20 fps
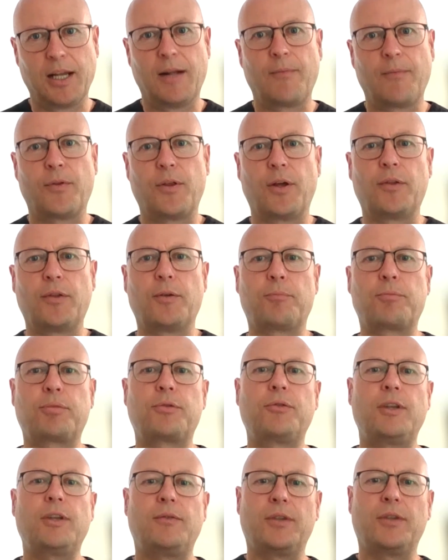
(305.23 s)
that the
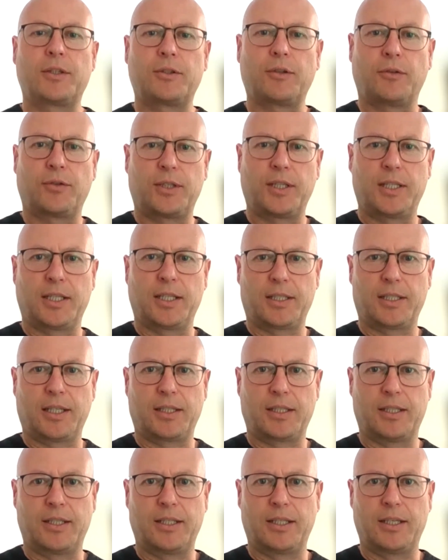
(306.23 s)
previous offsetting
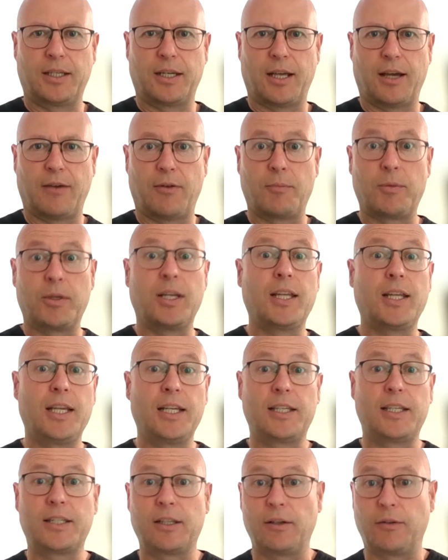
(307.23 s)
sector didn't have. I mean, it
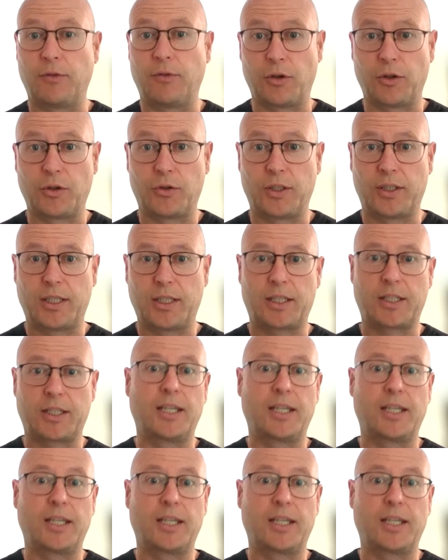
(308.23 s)
is still a voluntary sector.